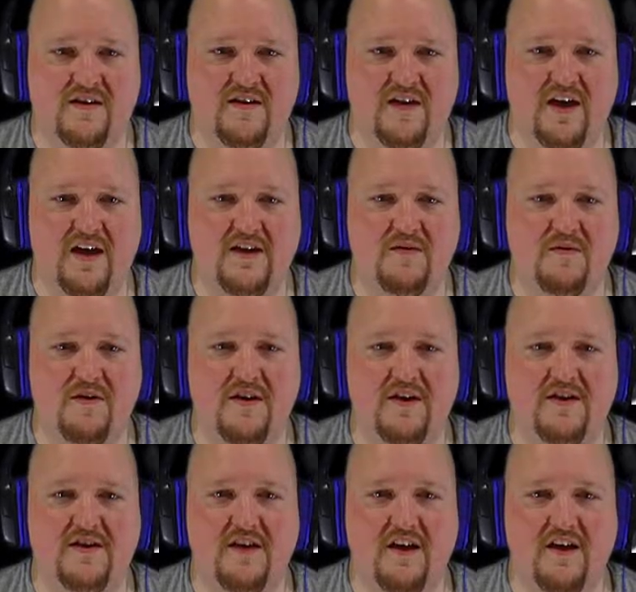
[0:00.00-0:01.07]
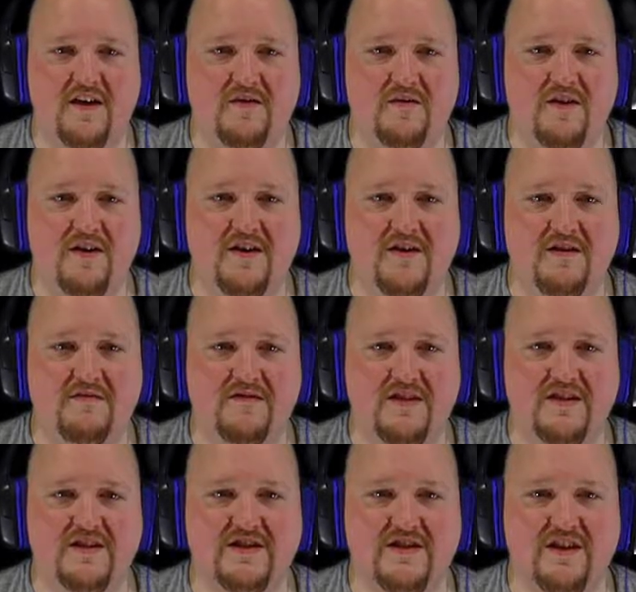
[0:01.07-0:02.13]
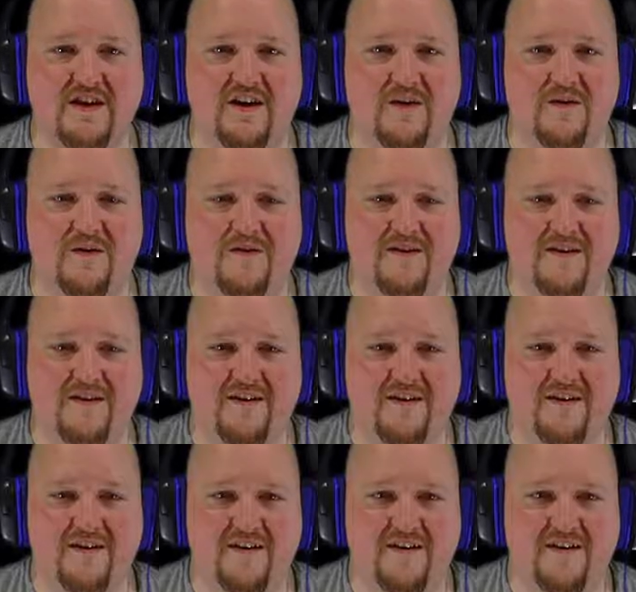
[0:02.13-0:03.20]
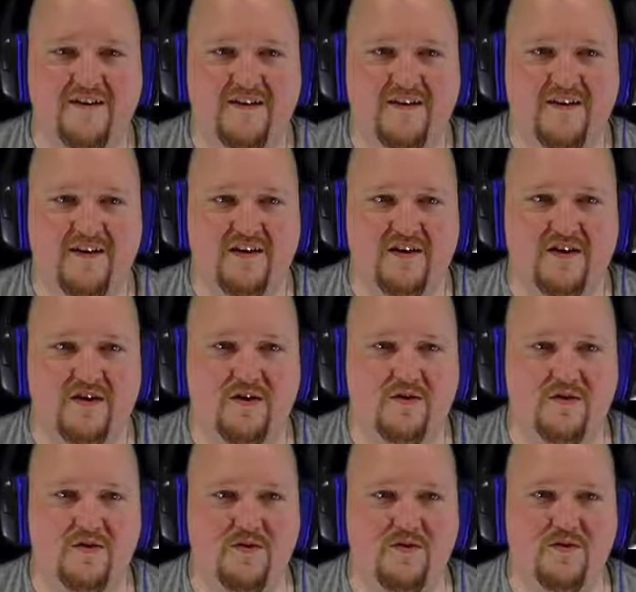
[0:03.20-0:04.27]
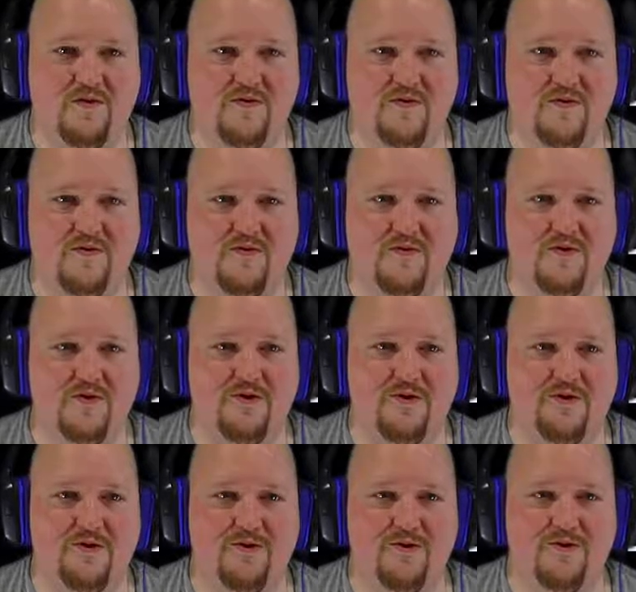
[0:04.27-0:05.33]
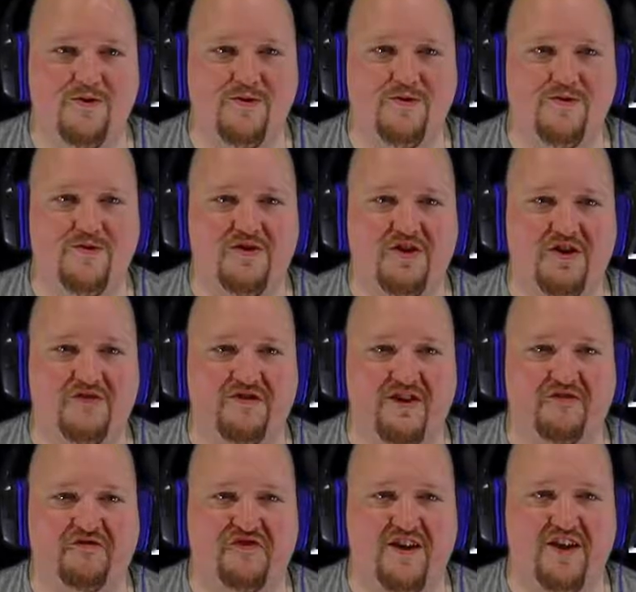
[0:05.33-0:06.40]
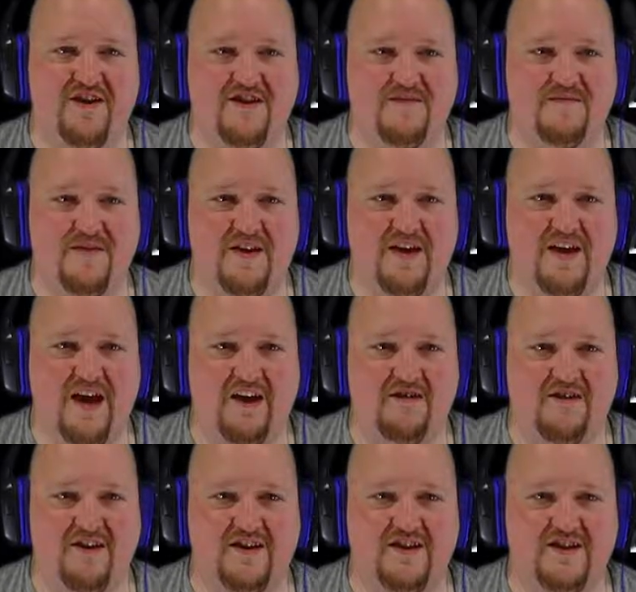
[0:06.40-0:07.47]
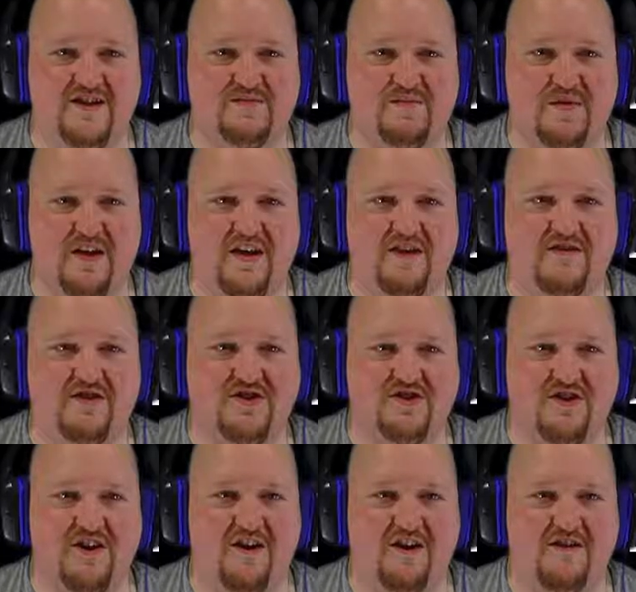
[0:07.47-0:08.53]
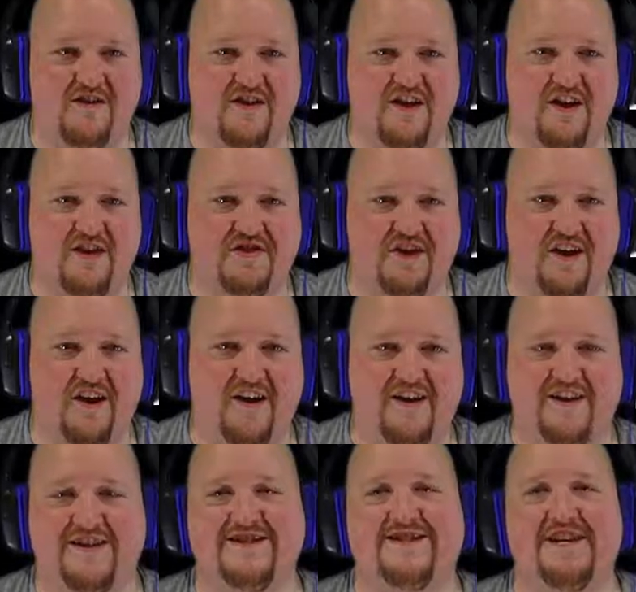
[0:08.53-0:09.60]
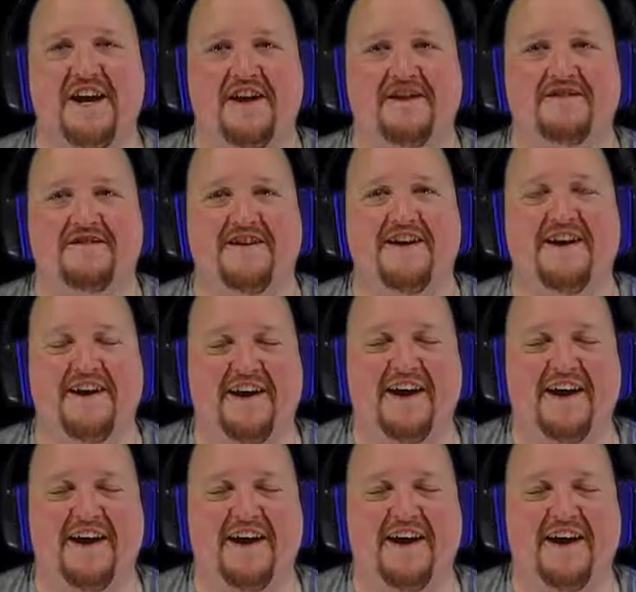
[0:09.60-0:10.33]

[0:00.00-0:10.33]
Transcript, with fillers: I don't want to, I don't want to do this, though. Ooh, ooh, you've defeated me. How can this be? You're stronger than I thought, etc.